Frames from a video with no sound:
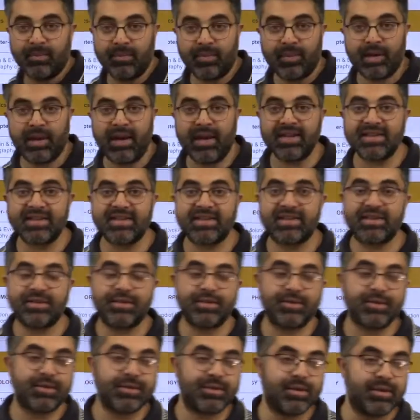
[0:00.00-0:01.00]

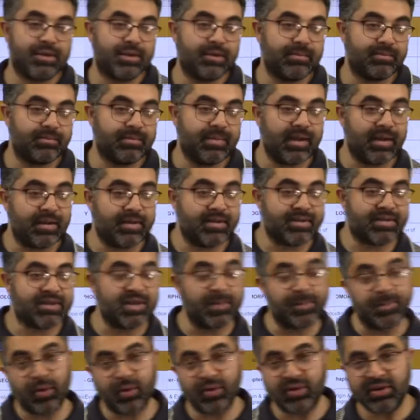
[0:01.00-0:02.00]
class
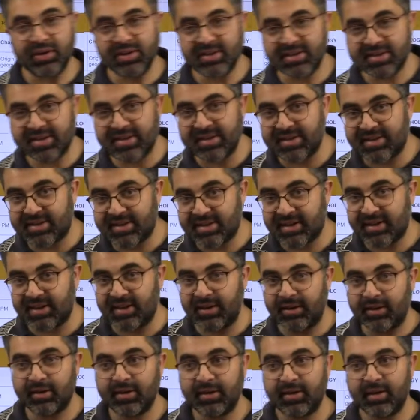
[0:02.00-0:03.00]
support is
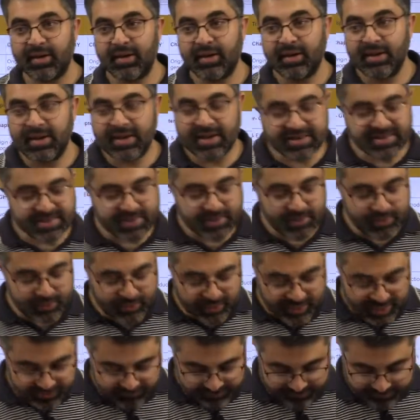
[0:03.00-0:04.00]
concerned, yes, you
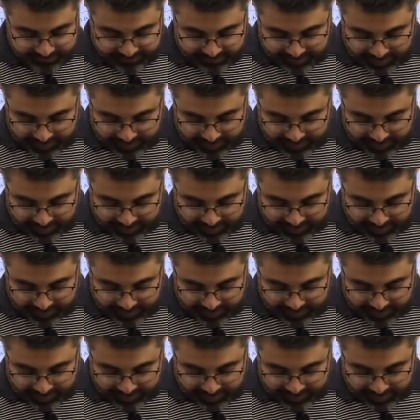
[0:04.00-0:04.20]
have